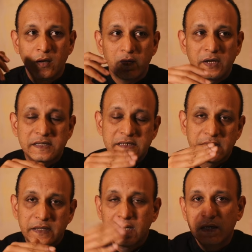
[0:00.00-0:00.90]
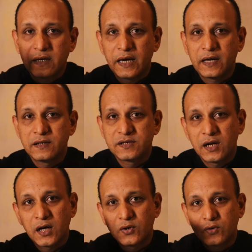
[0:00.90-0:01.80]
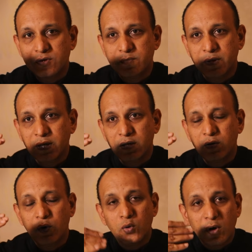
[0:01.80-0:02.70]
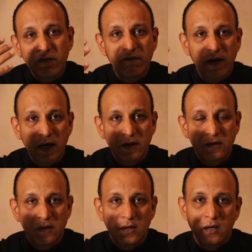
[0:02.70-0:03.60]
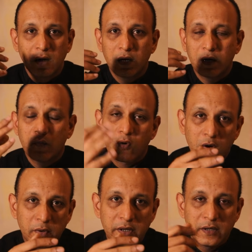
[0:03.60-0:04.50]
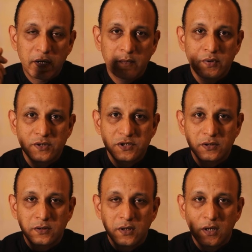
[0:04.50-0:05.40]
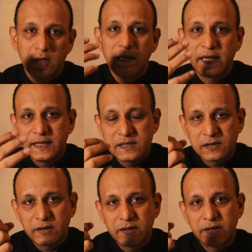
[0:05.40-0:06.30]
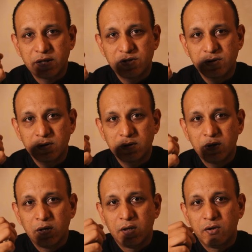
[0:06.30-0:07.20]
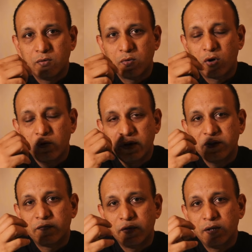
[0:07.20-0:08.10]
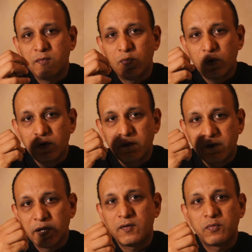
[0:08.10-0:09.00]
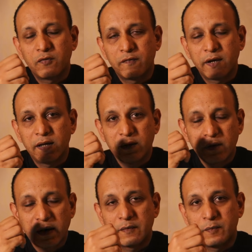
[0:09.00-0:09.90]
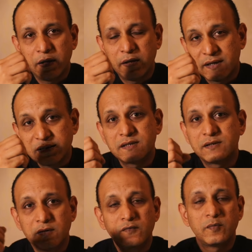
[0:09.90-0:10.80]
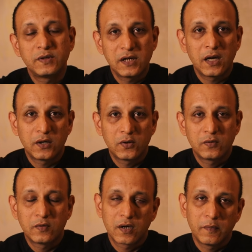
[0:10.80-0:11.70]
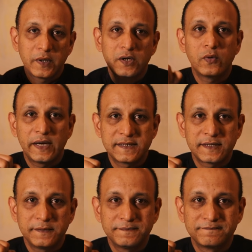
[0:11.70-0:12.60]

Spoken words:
Whereas in the other hand, gelatos being low on fat, warmer in temperature, denser in texture, you always feel more flavor profile being registered from a gelato compared to ice cream.